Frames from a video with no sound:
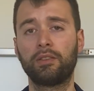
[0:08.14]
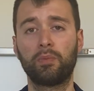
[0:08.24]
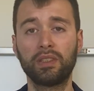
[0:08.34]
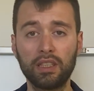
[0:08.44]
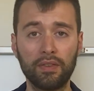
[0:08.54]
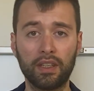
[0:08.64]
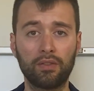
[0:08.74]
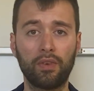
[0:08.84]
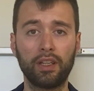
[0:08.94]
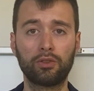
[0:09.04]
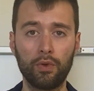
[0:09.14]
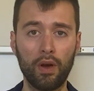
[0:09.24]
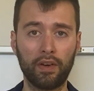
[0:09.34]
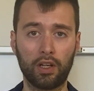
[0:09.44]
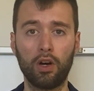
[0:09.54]
specific advice if you
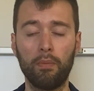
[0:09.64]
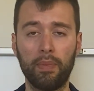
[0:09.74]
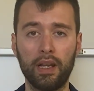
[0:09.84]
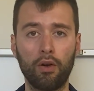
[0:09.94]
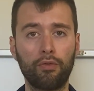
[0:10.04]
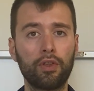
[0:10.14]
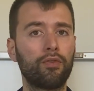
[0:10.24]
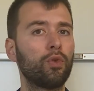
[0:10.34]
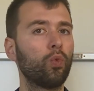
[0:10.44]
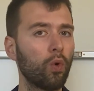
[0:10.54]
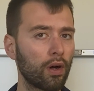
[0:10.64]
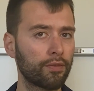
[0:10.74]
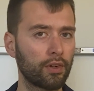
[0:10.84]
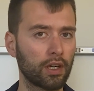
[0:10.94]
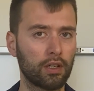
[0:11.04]
have a company or if you work
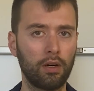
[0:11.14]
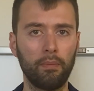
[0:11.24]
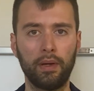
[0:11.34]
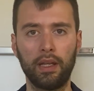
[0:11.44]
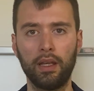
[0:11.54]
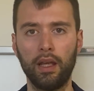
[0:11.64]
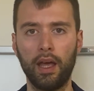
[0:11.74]
for a company